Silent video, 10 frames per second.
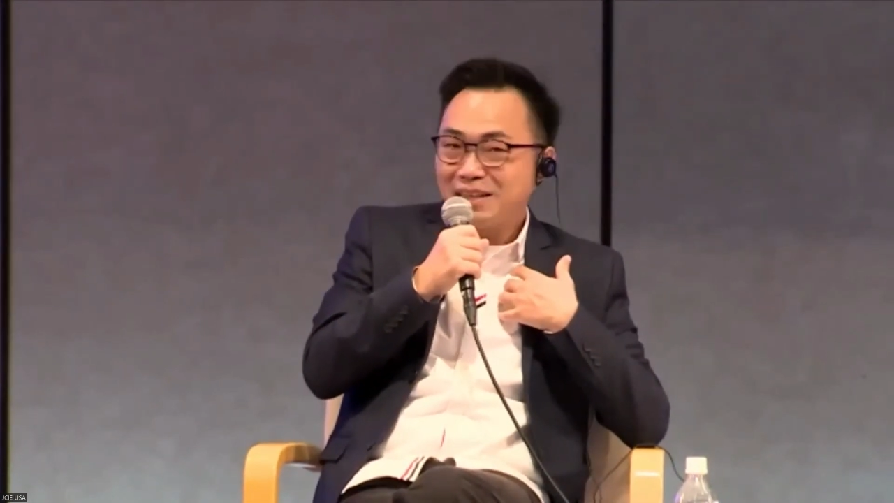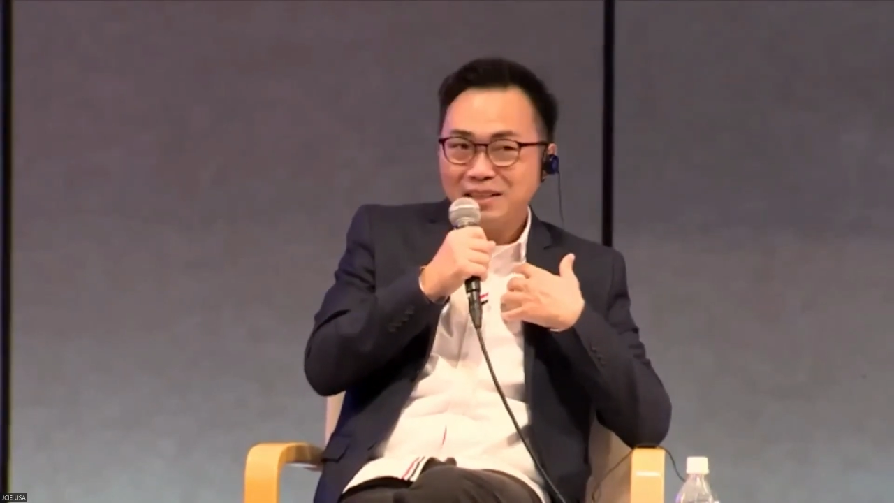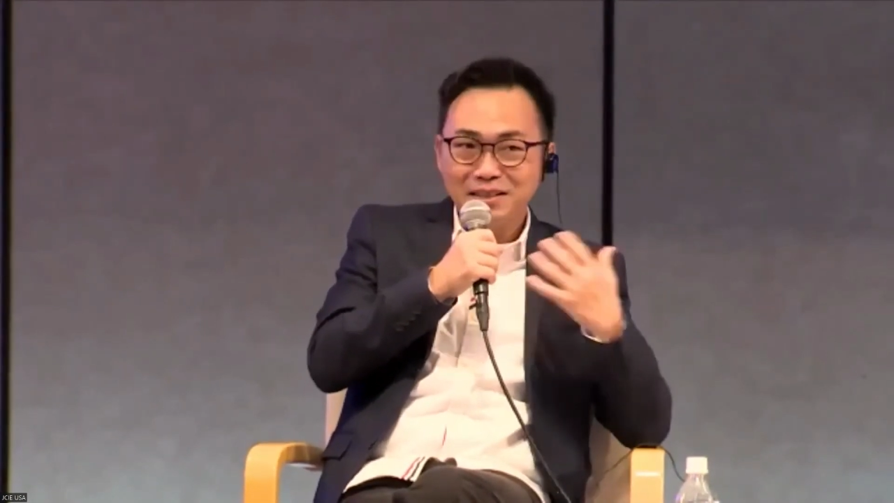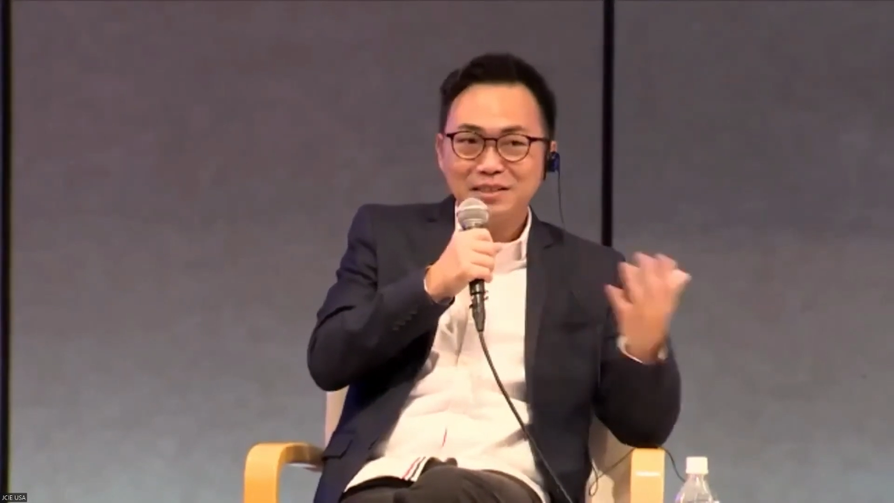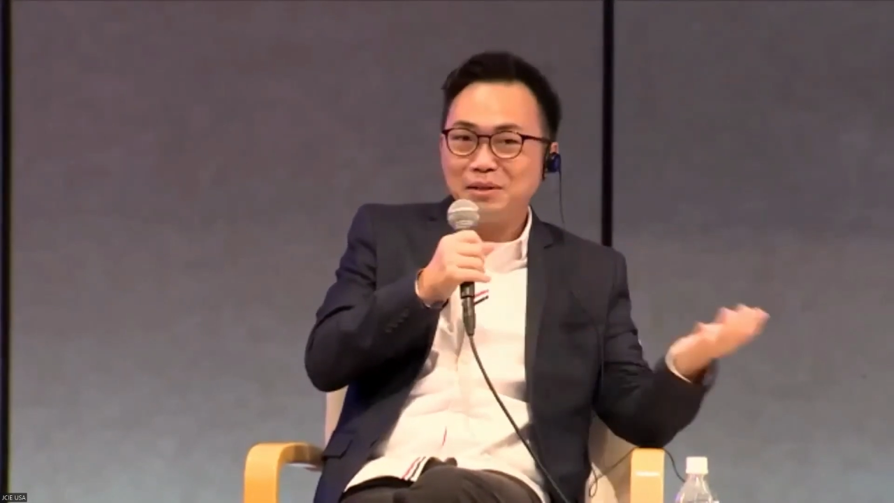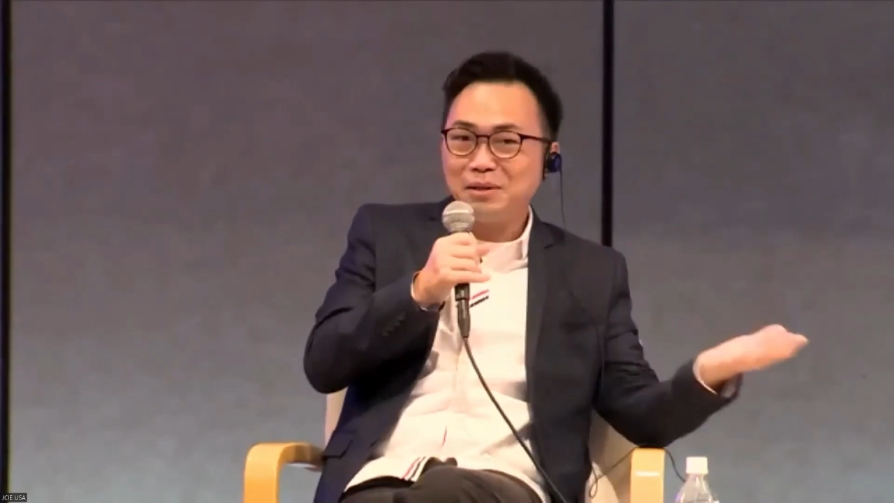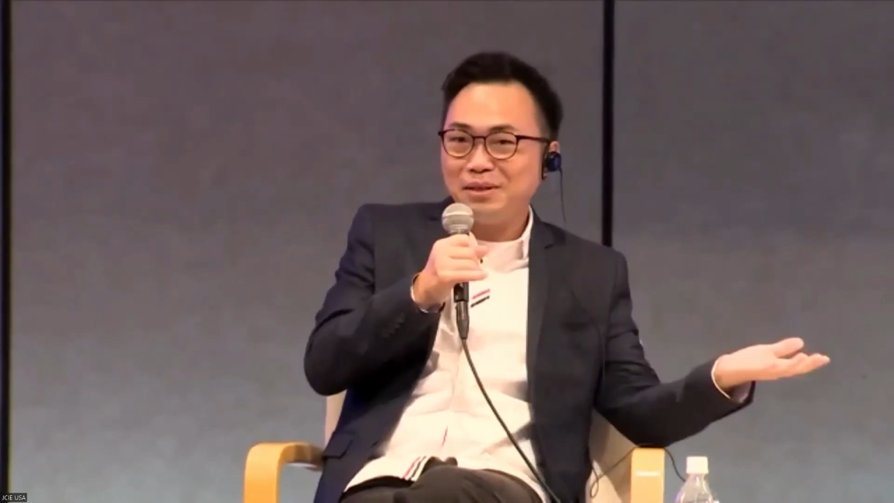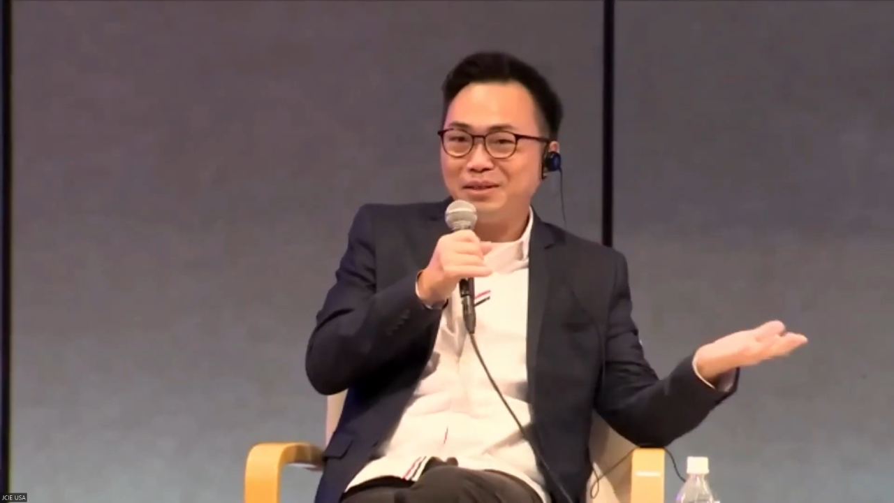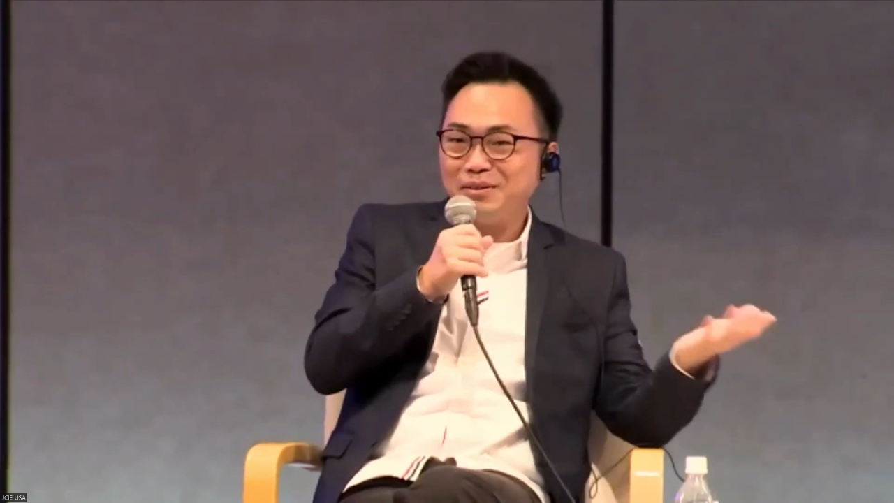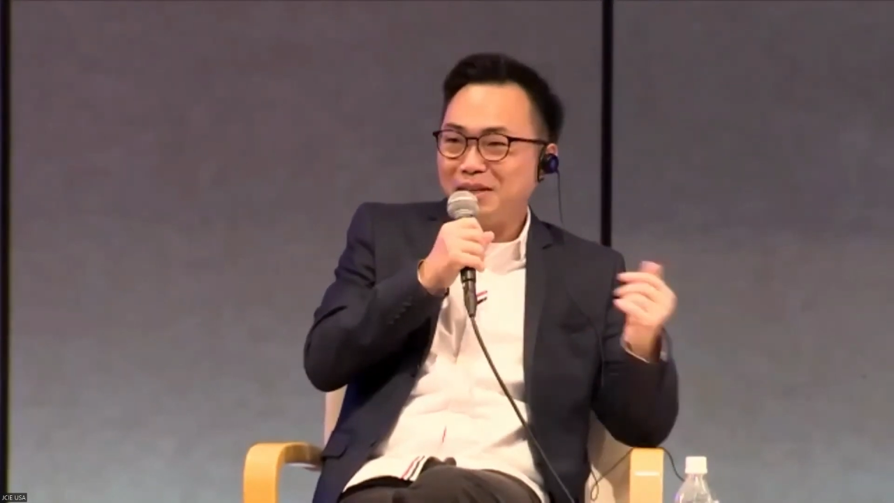There's
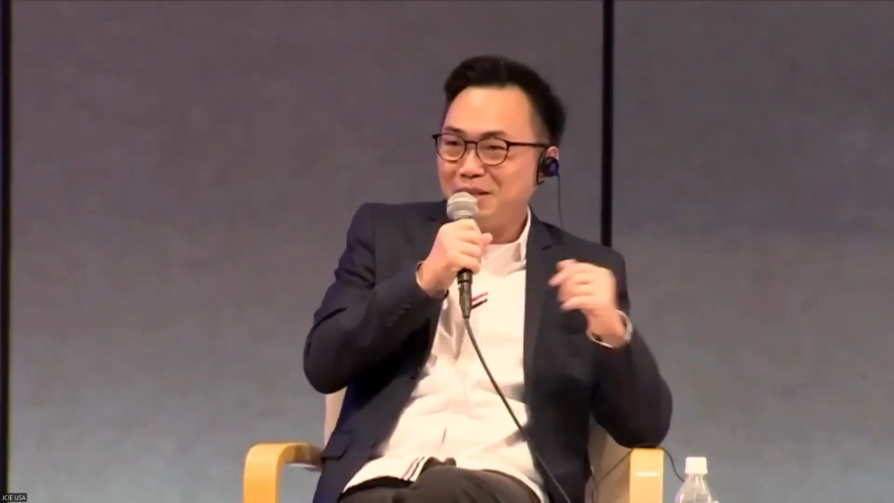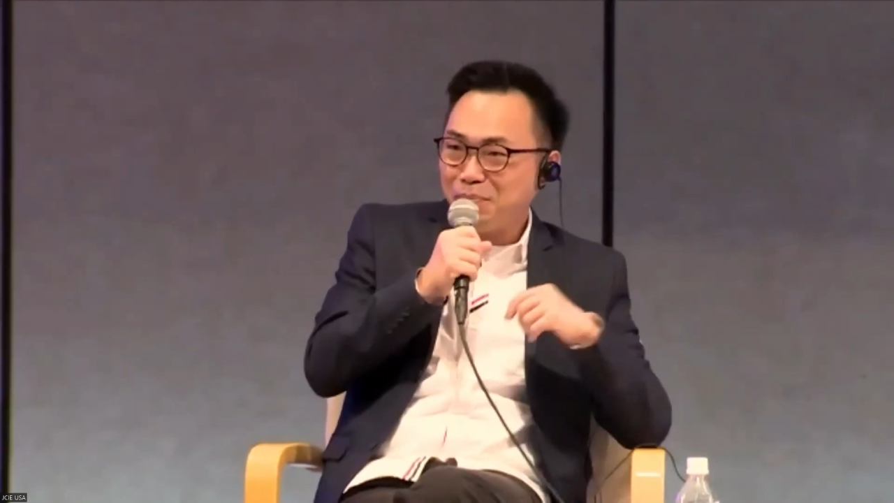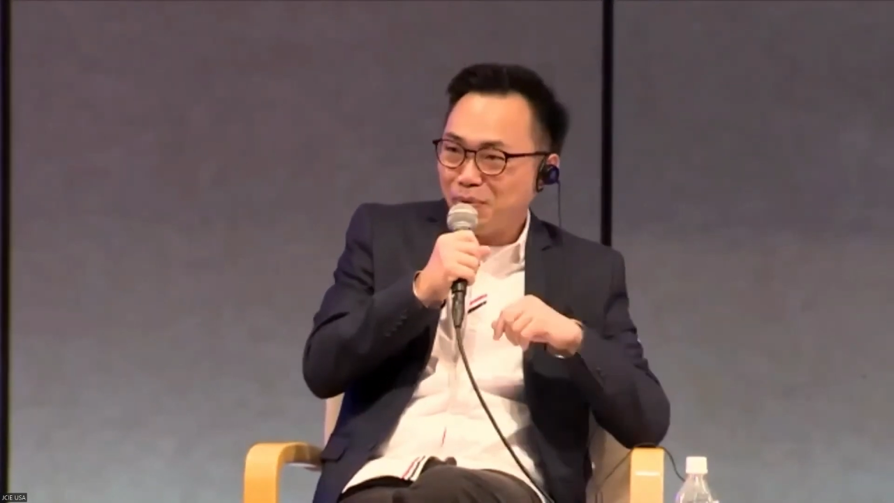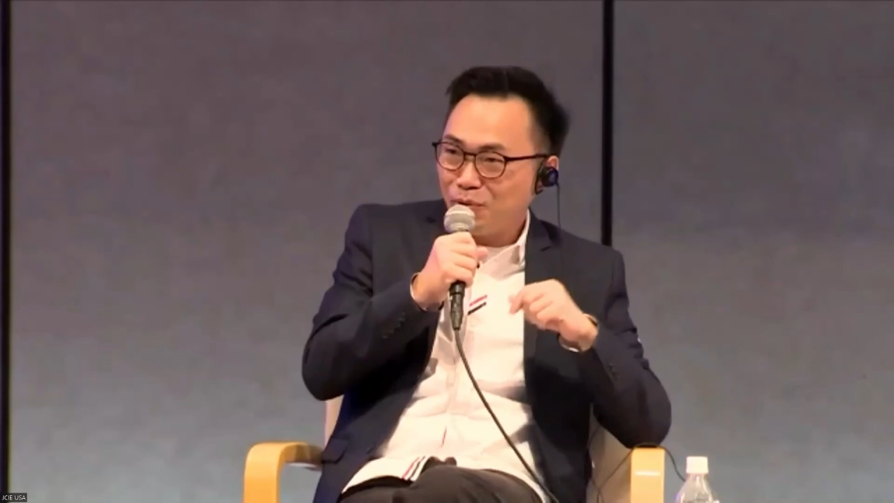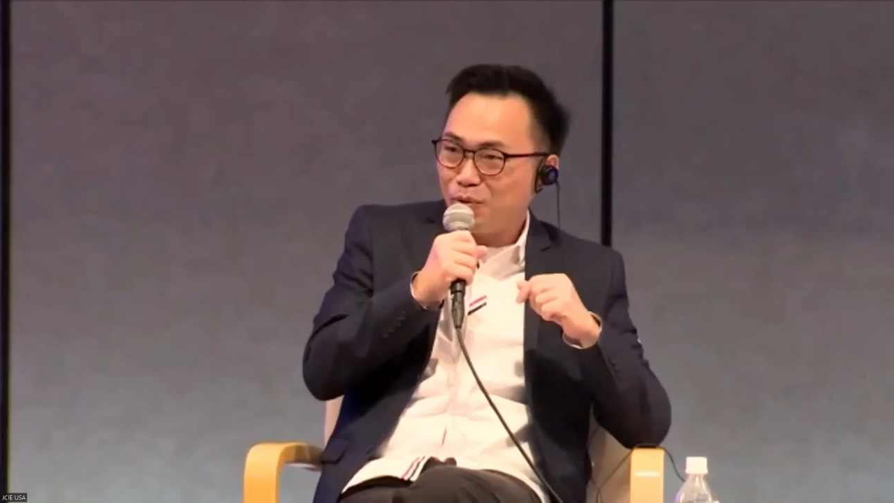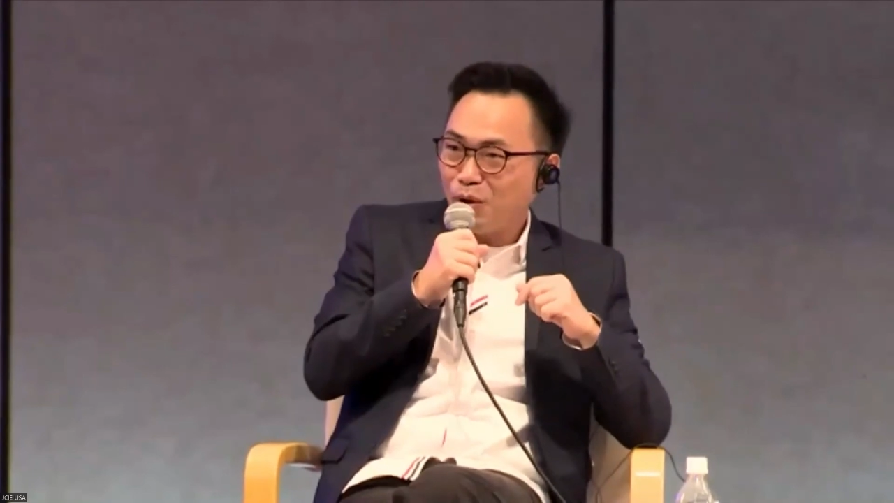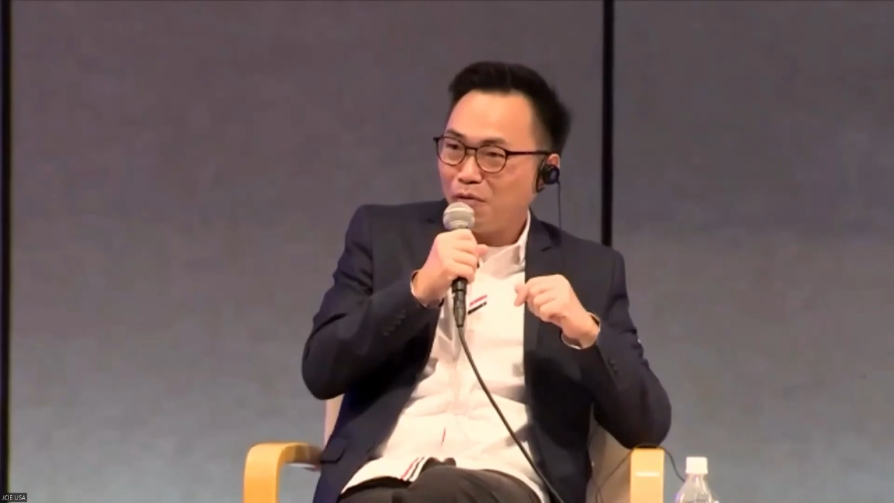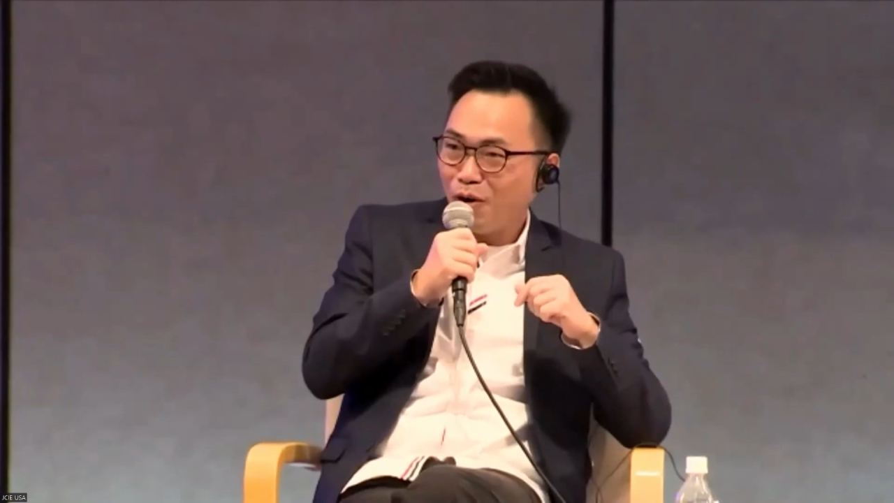a ready pool of